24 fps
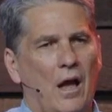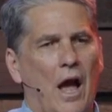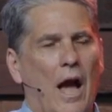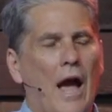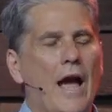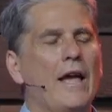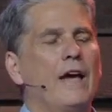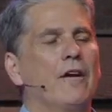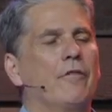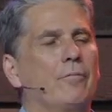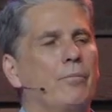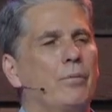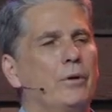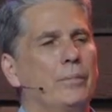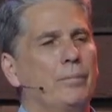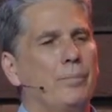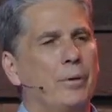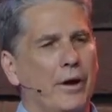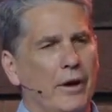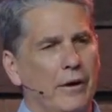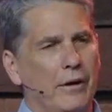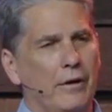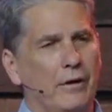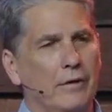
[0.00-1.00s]
I have
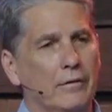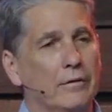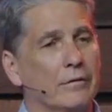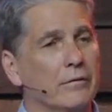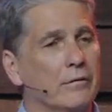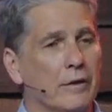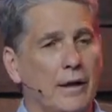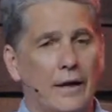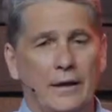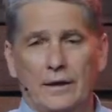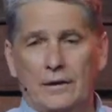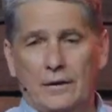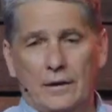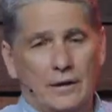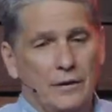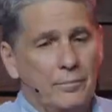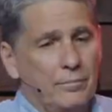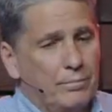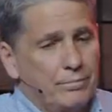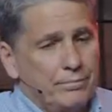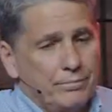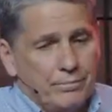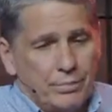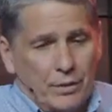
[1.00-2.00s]
prepared, like
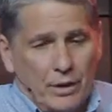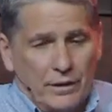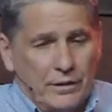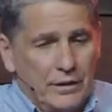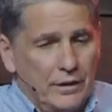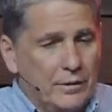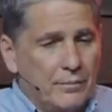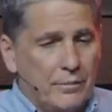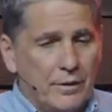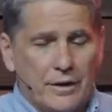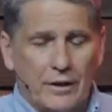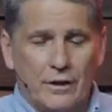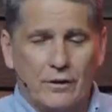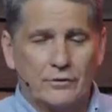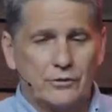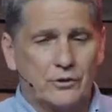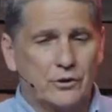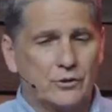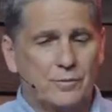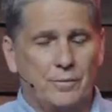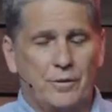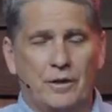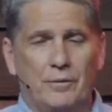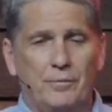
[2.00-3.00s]
any, probably anybody else
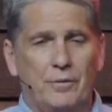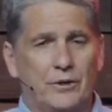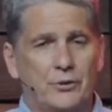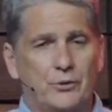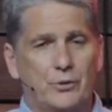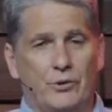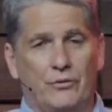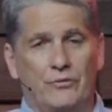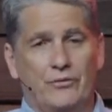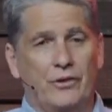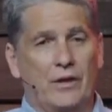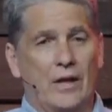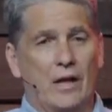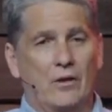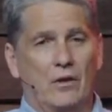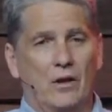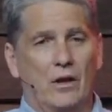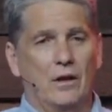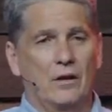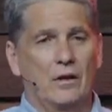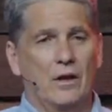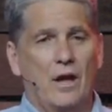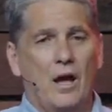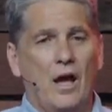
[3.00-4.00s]
who's been in ministry for that
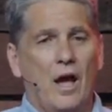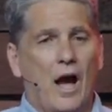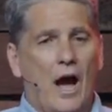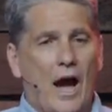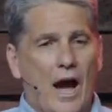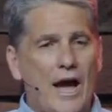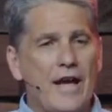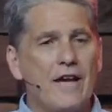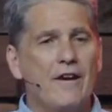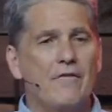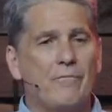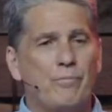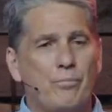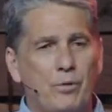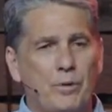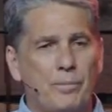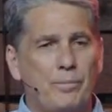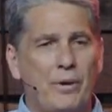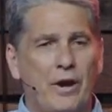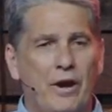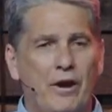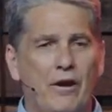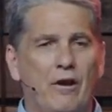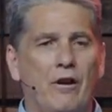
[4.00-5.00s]
long, I have
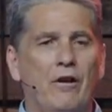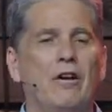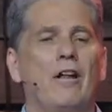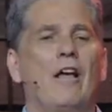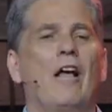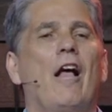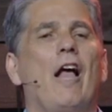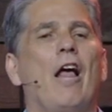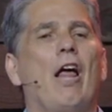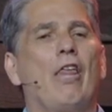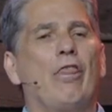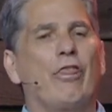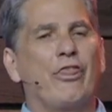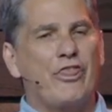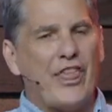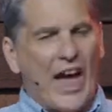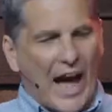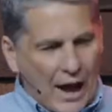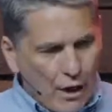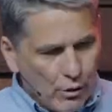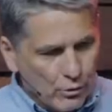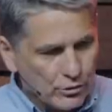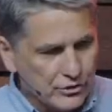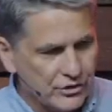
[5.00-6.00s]
prepared
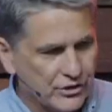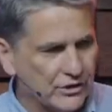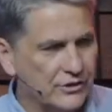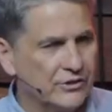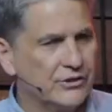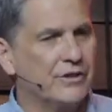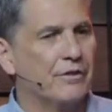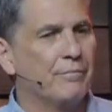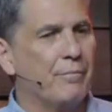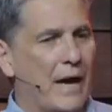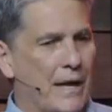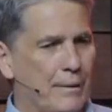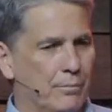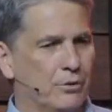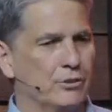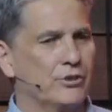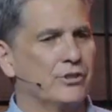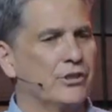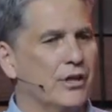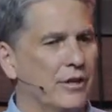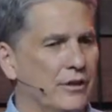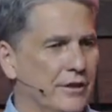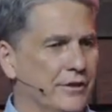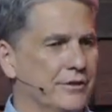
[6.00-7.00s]
thousands of Bible
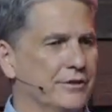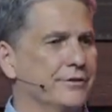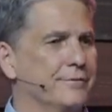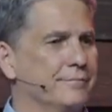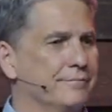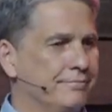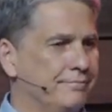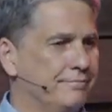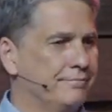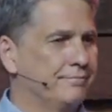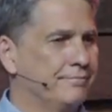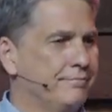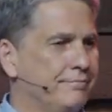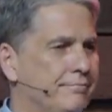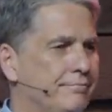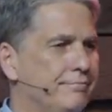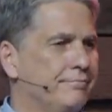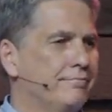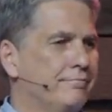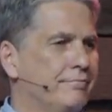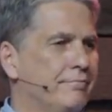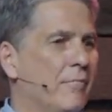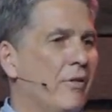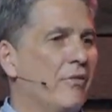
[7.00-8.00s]
studies.
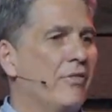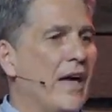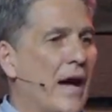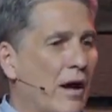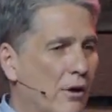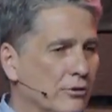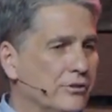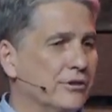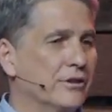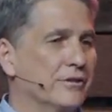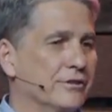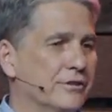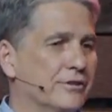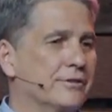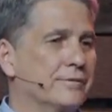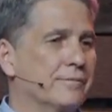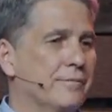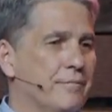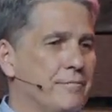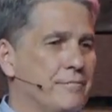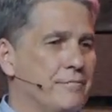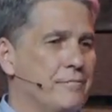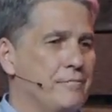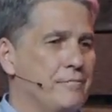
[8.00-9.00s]
Thousands.